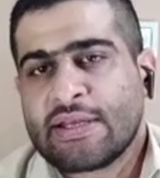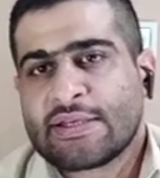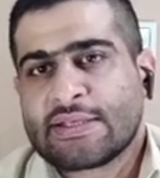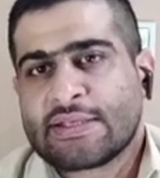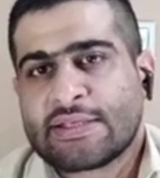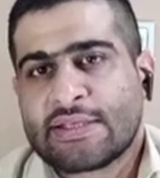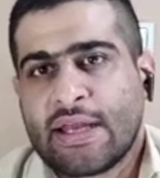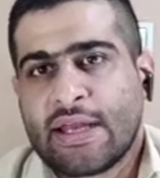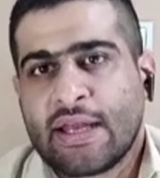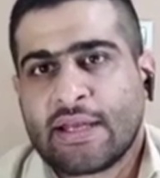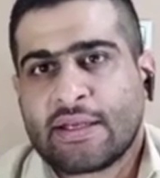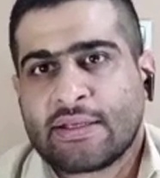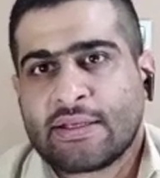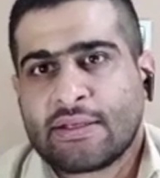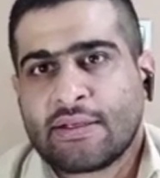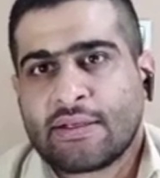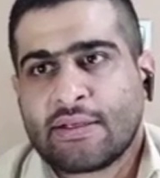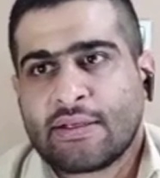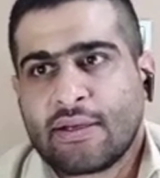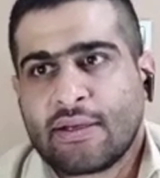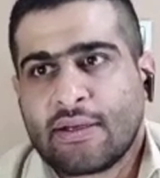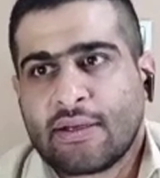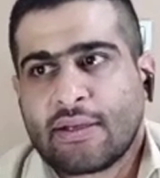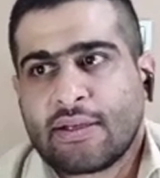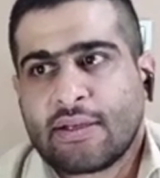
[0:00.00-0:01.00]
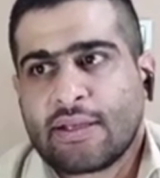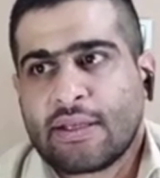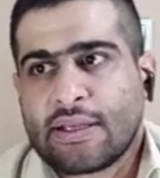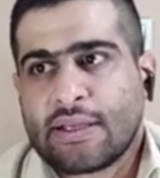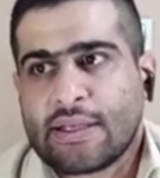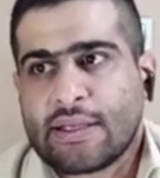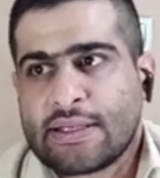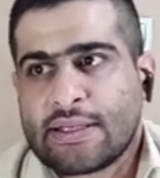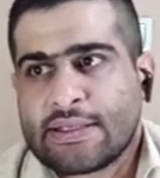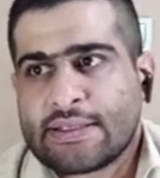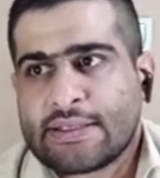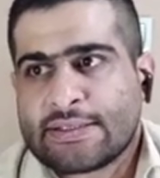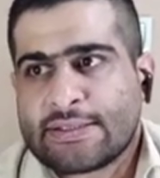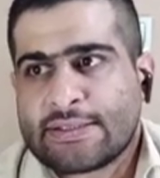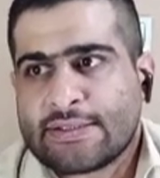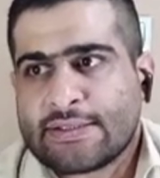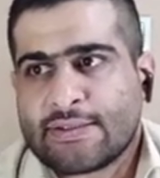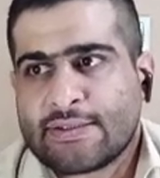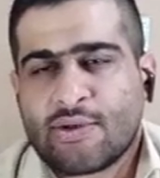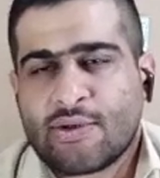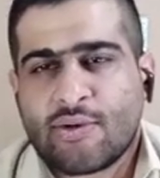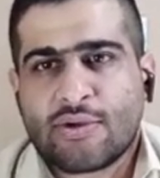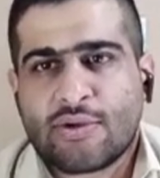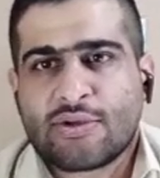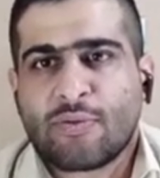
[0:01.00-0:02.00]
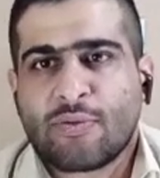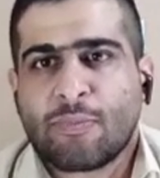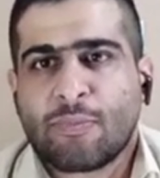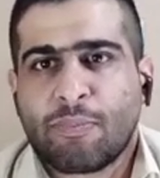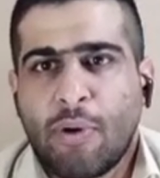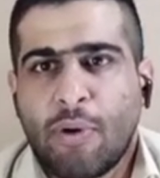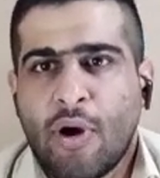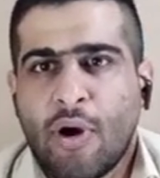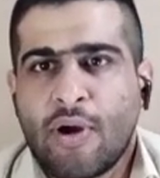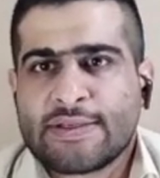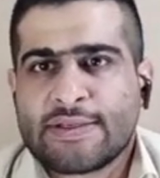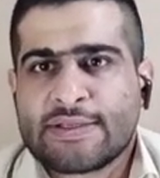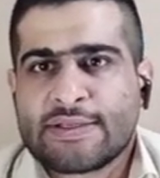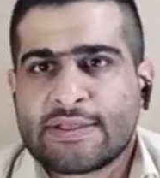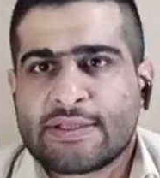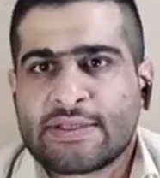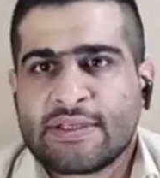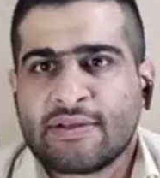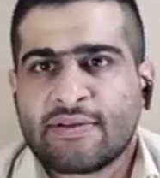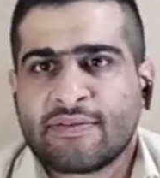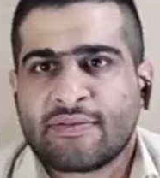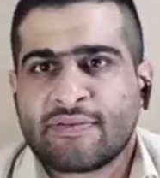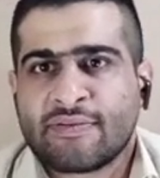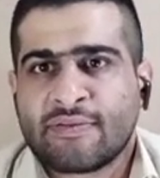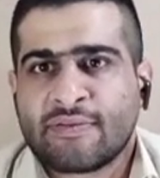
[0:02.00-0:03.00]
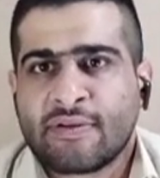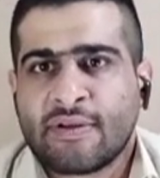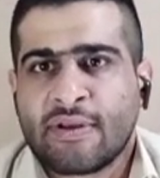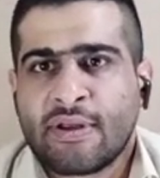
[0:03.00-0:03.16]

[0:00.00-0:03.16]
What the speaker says: that is sort of positive,